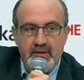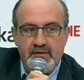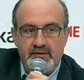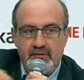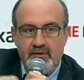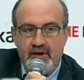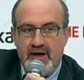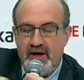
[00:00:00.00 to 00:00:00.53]

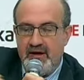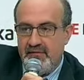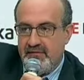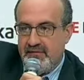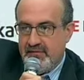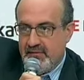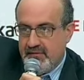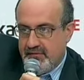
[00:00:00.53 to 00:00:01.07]
So you
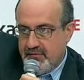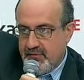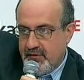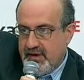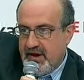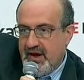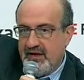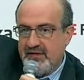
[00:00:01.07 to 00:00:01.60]
have
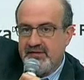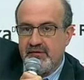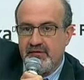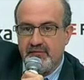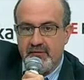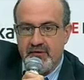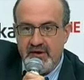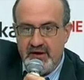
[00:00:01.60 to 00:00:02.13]
forecast
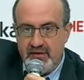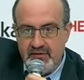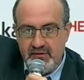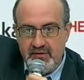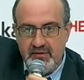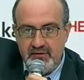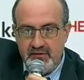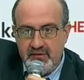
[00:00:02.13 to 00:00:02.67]
of
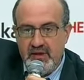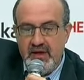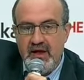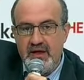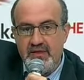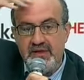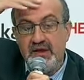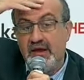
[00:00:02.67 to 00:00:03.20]
projection,
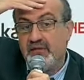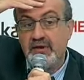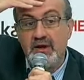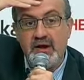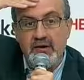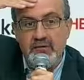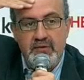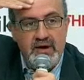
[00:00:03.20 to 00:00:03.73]
and they never
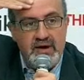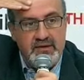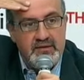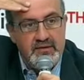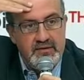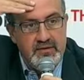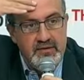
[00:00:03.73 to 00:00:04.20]
got it right.